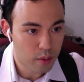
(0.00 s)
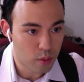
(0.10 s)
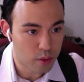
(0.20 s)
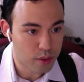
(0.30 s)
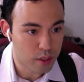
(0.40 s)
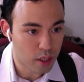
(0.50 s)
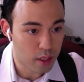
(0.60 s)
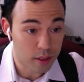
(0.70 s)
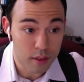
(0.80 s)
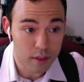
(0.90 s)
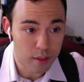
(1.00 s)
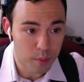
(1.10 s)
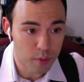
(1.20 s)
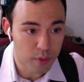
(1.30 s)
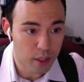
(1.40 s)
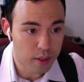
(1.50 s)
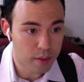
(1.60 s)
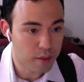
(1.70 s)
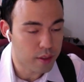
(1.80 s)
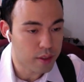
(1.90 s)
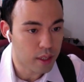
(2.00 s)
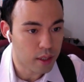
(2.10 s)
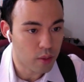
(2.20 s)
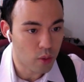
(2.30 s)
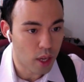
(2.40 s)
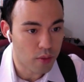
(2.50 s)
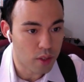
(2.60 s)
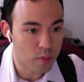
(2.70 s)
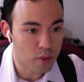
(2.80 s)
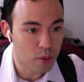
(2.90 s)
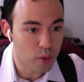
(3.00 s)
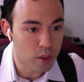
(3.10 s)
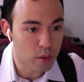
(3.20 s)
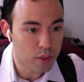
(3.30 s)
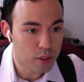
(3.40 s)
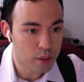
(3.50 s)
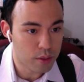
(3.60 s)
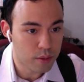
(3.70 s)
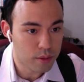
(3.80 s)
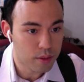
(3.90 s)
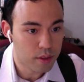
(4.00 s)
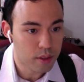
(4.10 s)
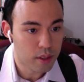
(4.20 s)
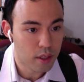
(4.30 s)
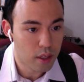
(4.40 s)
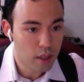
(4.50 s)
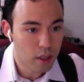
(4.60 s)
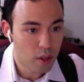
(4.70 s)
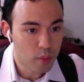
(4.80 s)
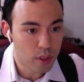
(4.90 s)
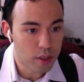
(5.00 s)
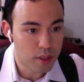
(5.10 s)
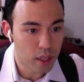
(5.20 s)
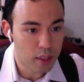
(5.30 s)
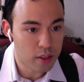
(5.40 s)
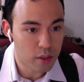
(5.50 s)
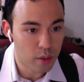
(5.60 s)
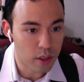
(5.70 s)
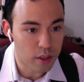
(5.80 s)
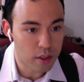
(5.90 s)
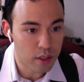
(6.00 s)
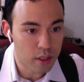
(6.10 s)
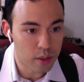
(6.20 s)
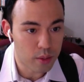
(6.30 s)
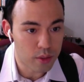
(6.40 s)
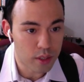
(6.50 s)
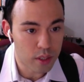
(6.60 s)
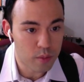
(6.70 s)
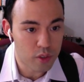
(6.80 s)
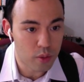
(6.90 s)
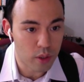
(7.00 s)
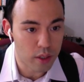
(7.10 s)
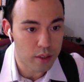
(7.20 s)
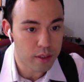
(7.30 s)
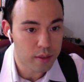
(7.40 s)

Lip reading: We'll simplify this out. We have m squared over 2 plus h squared equals m squared.